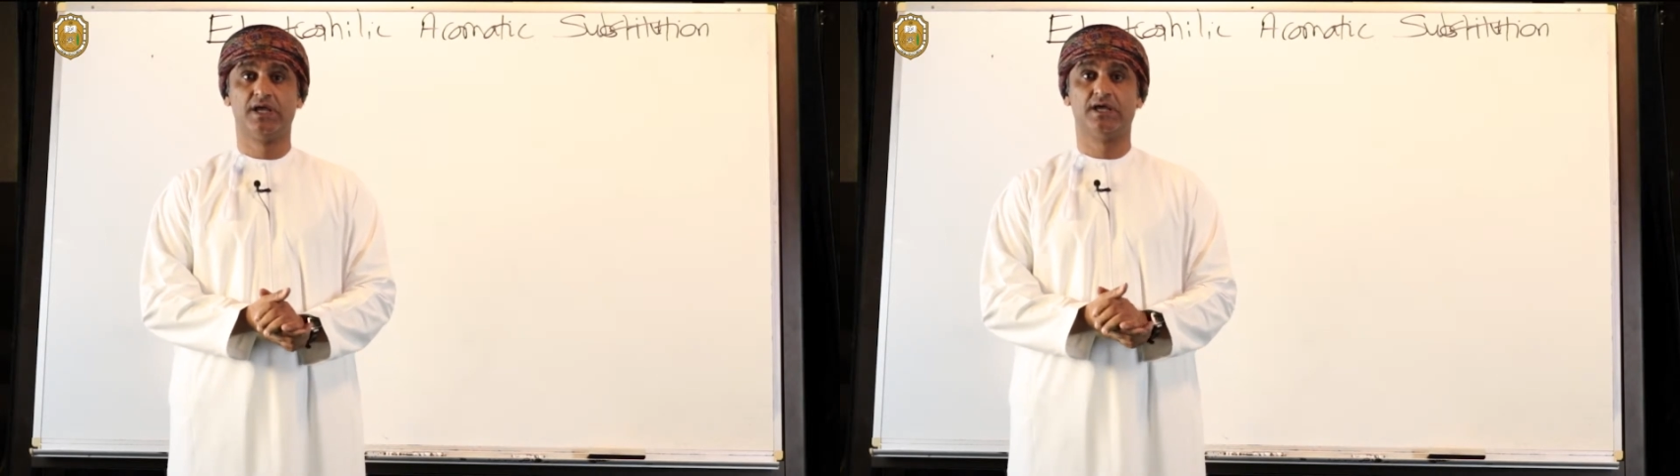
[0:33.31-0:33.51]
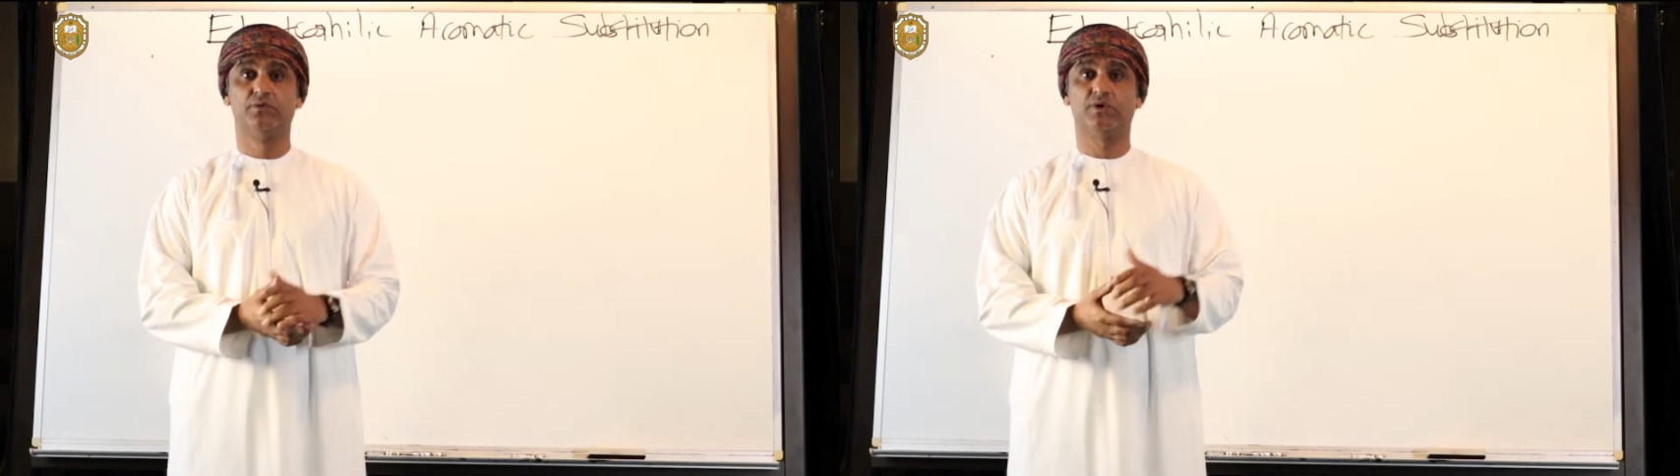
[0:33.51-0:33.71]

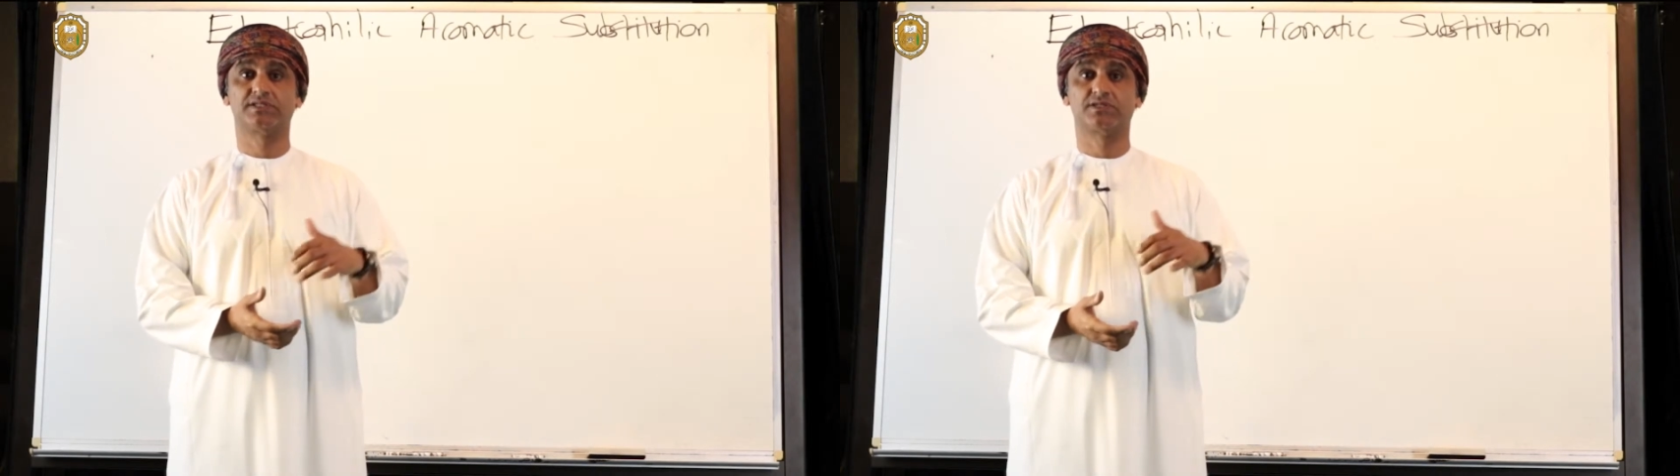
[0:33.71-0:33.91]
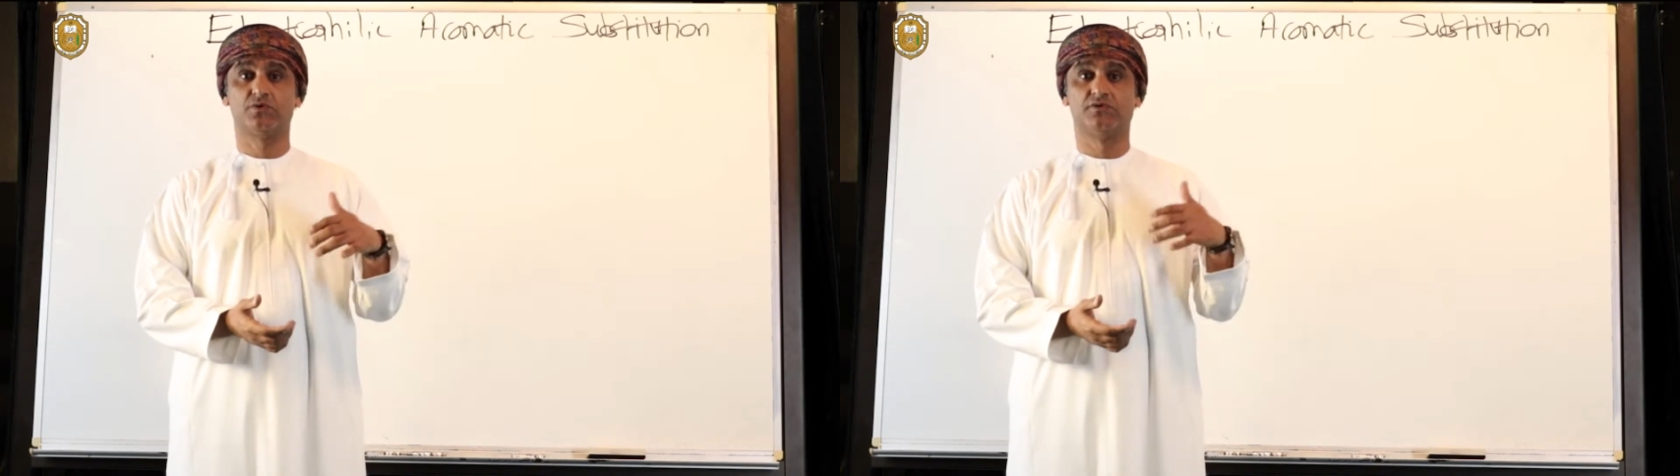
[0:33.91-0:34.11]
in
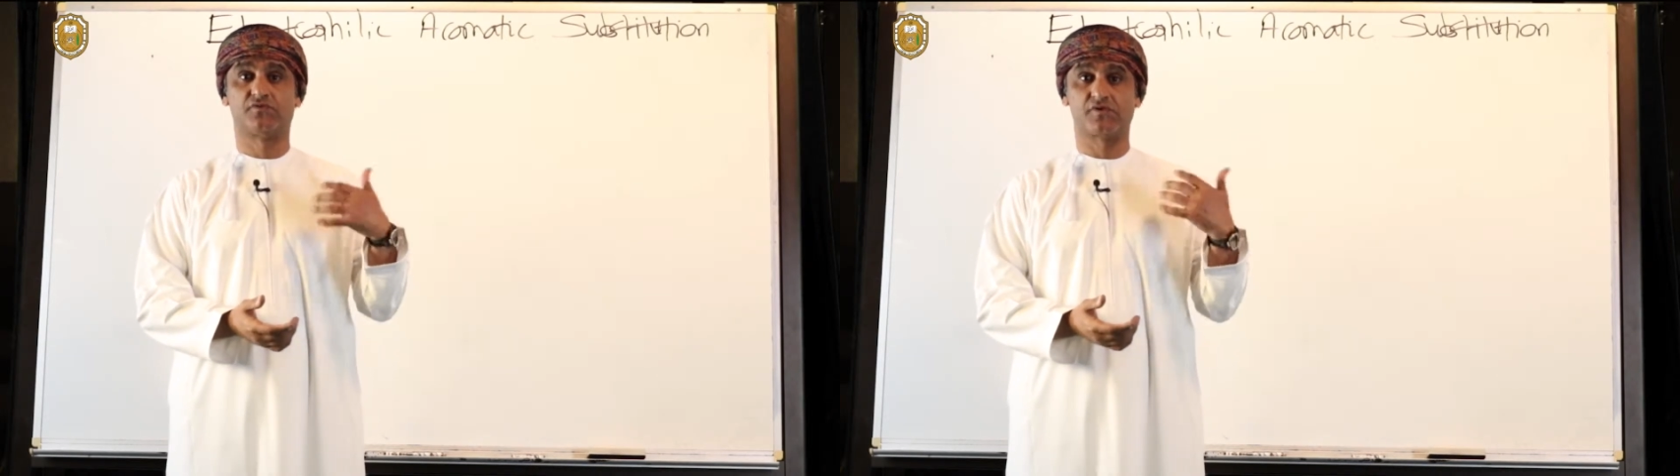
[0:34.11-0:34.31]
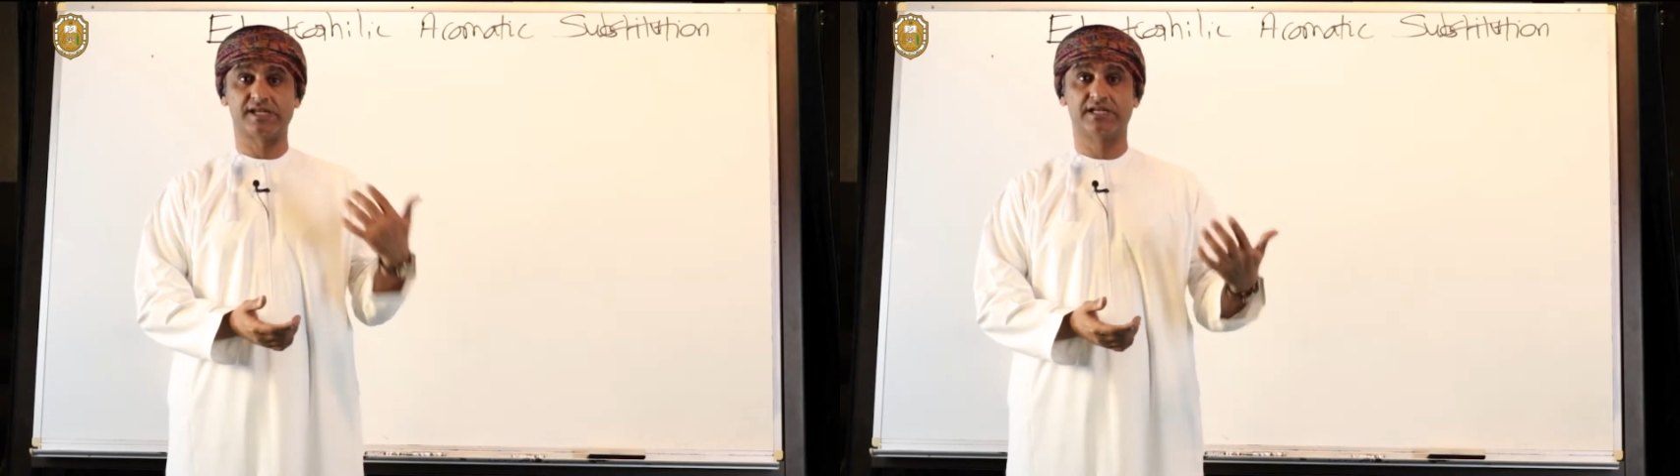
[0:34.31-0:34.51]
what's called
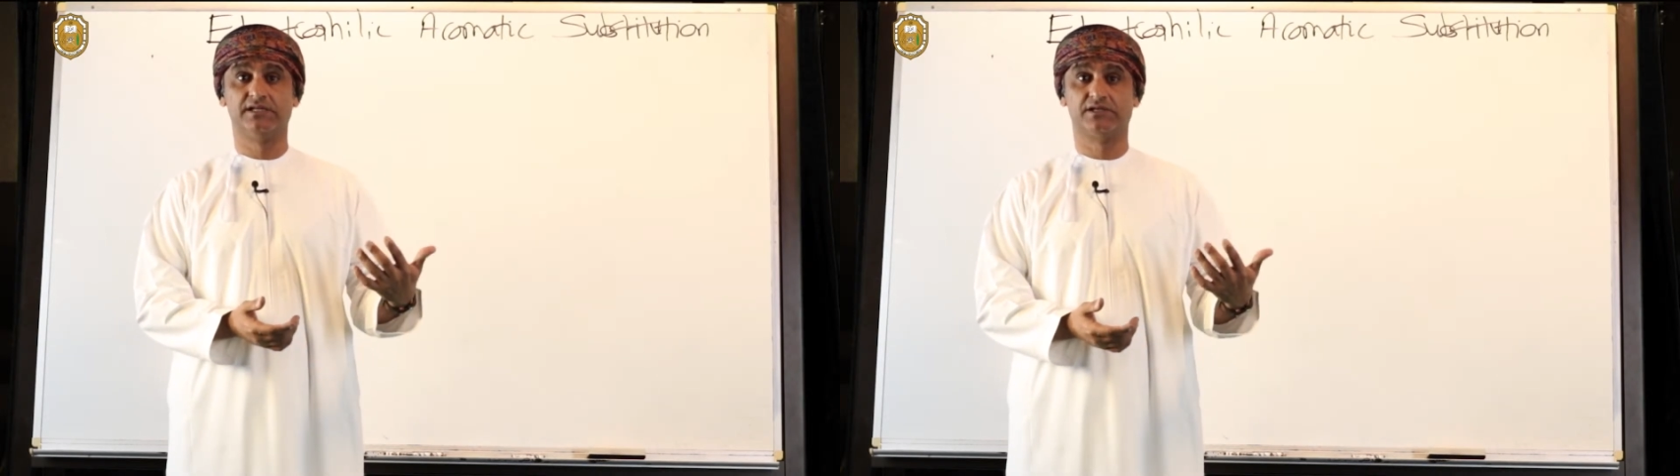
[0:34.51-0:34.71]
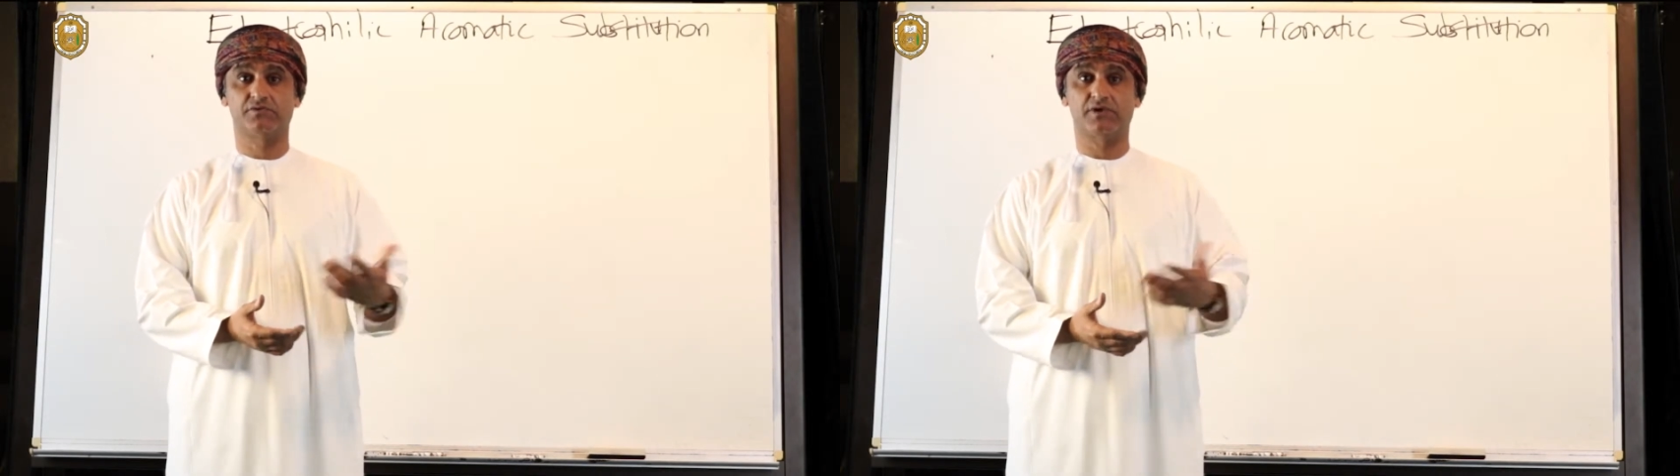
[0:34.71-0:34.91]

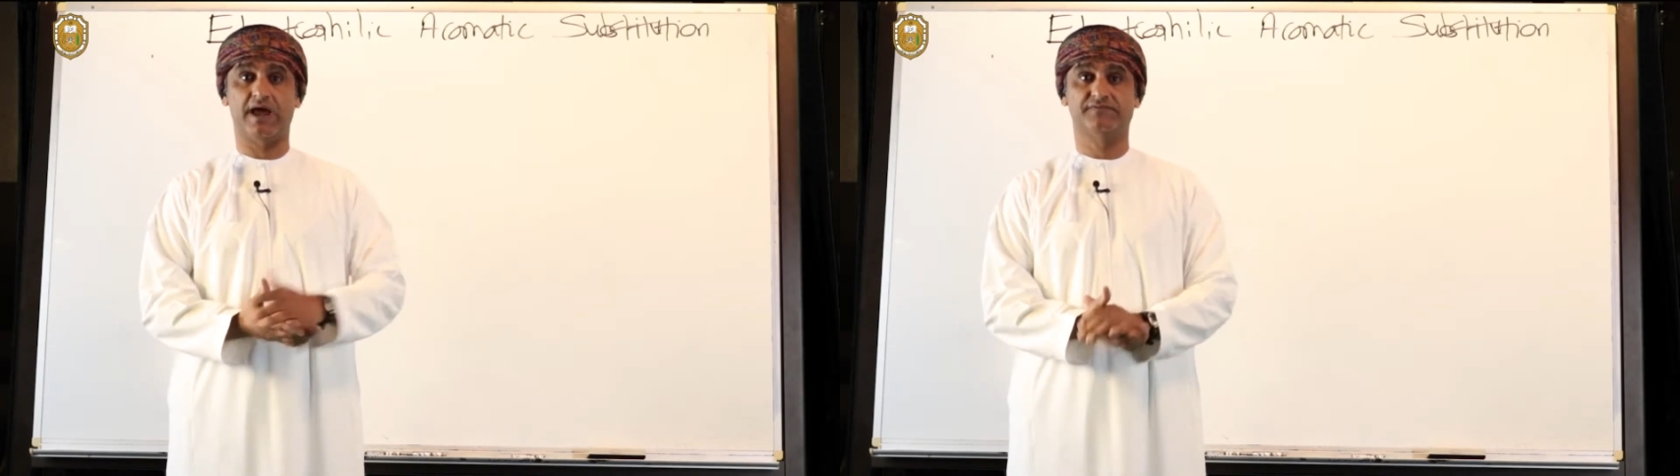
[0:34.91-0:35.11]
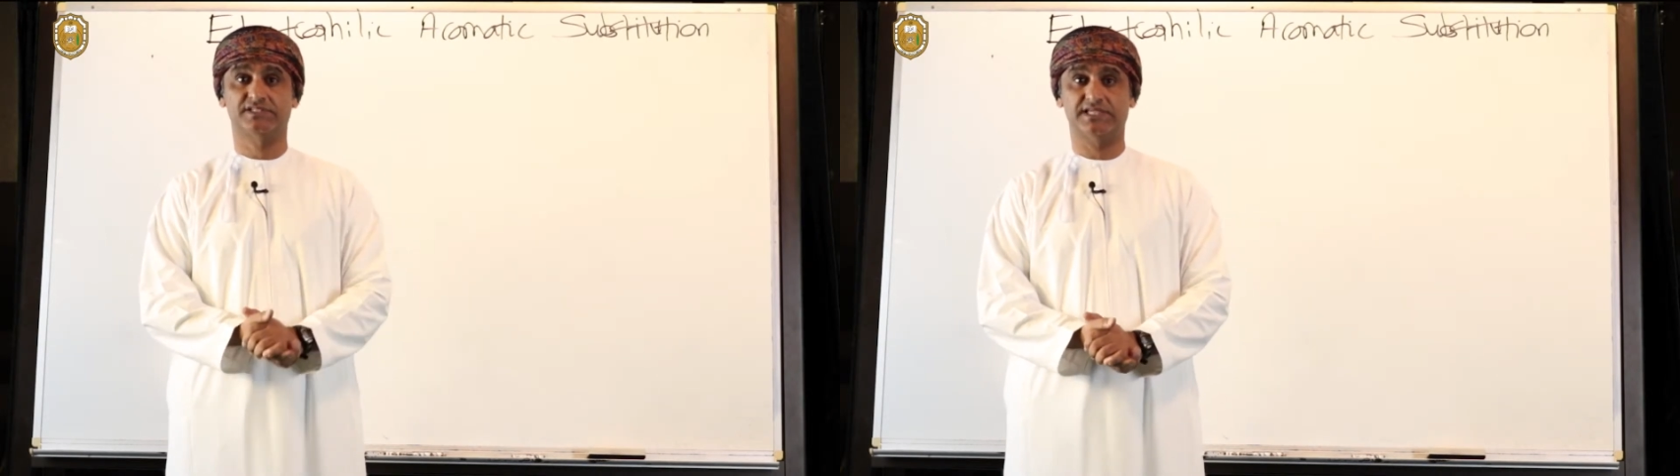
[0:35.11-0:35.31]
Friedel-Crafts